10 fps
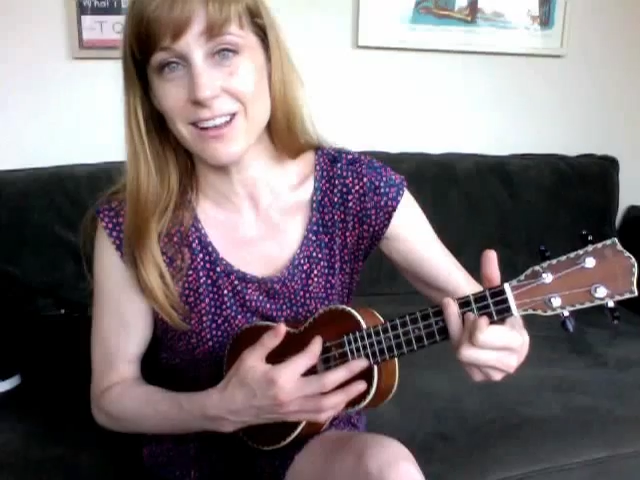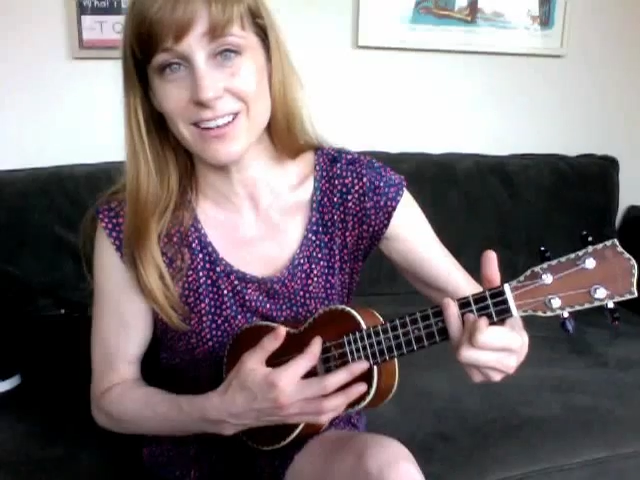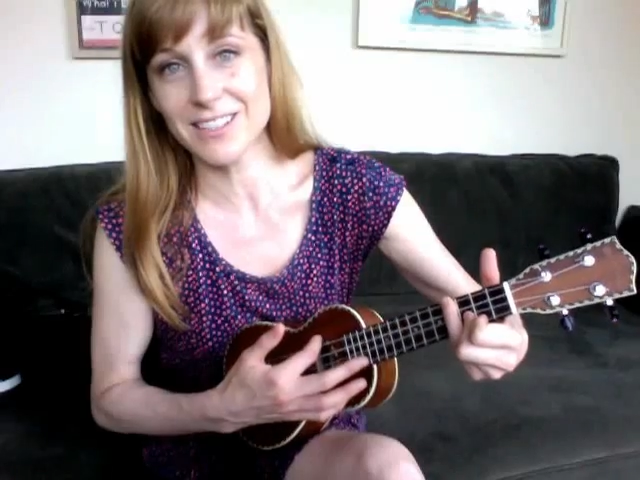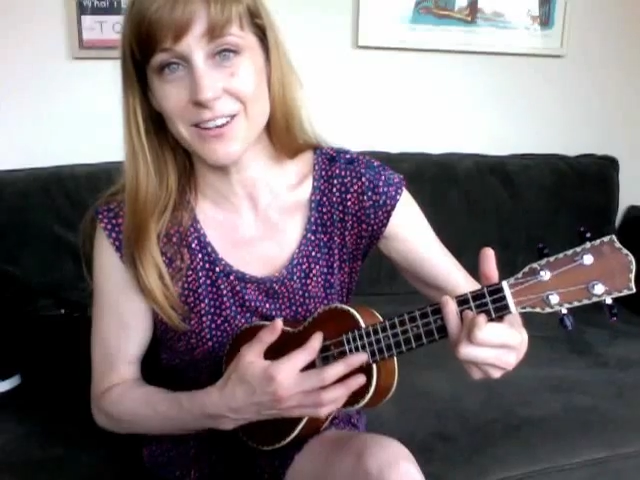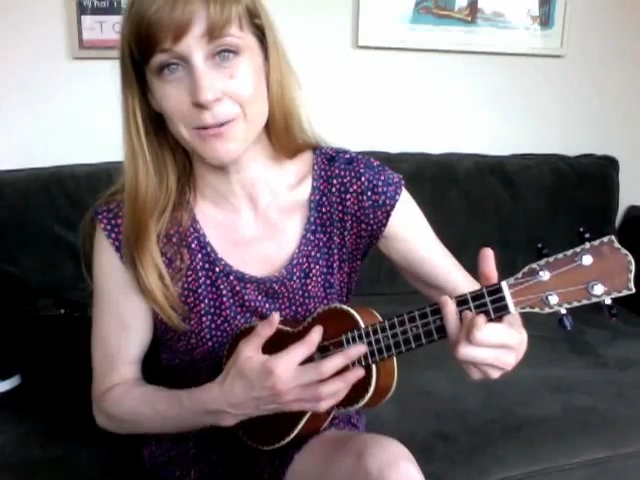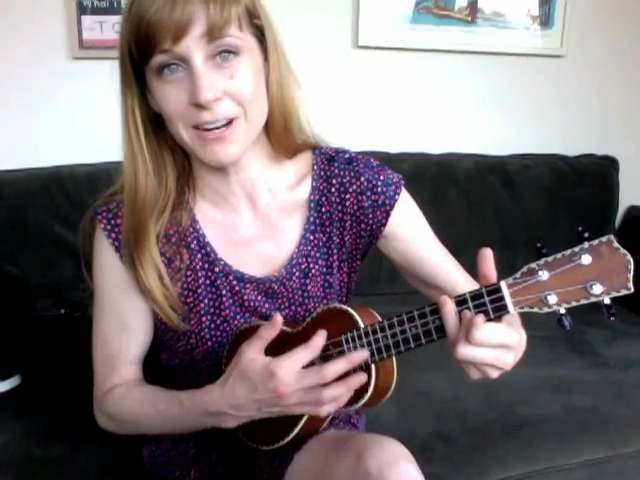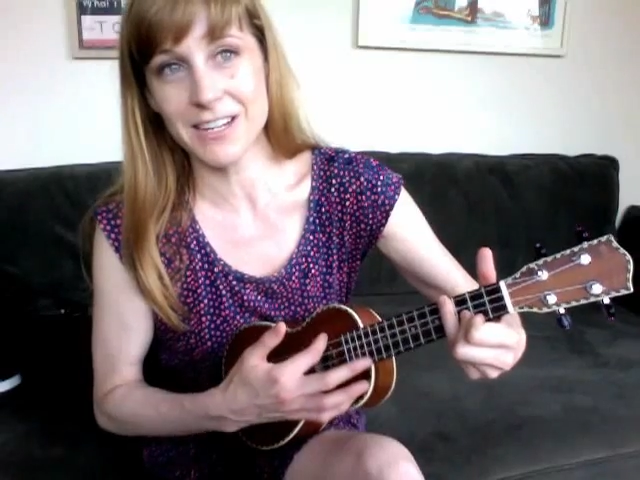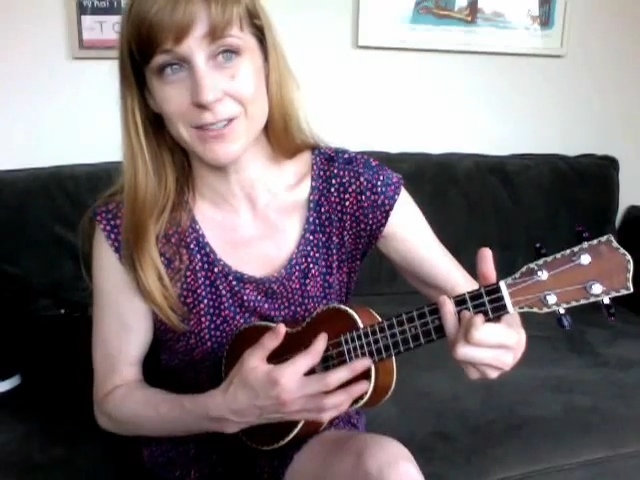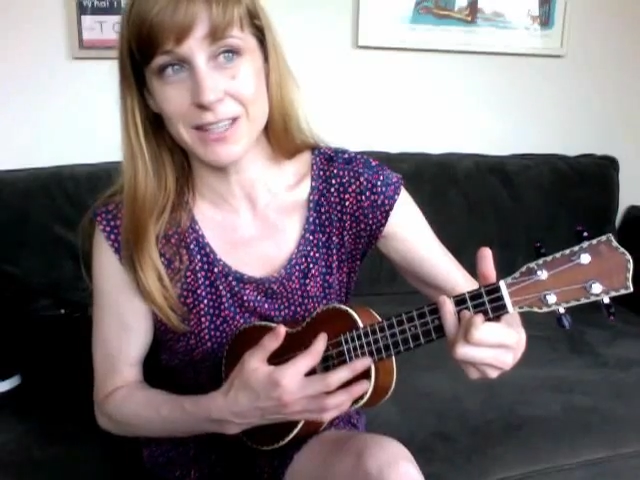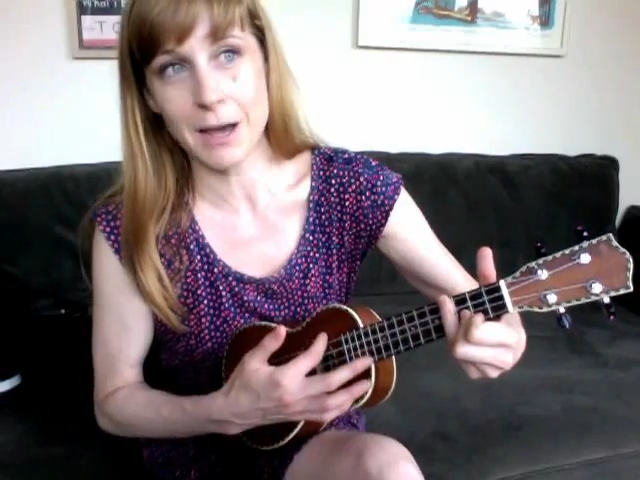not as good when I
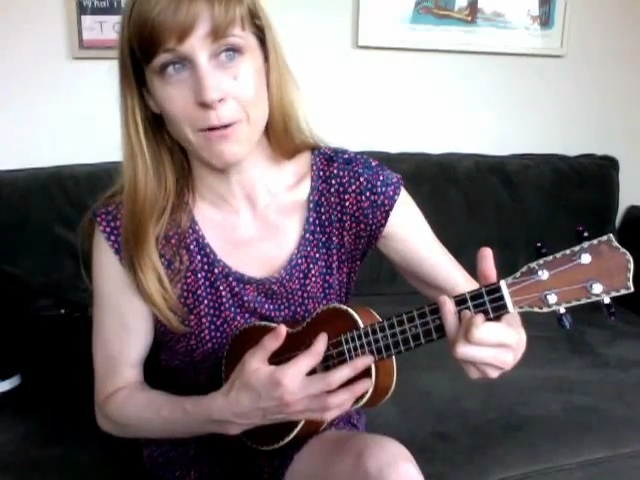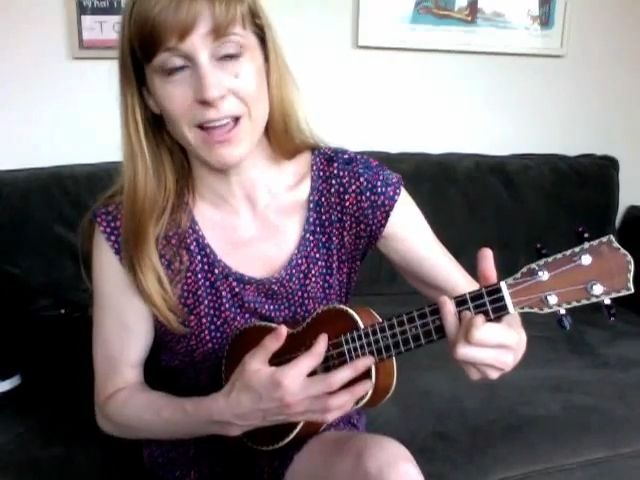do it that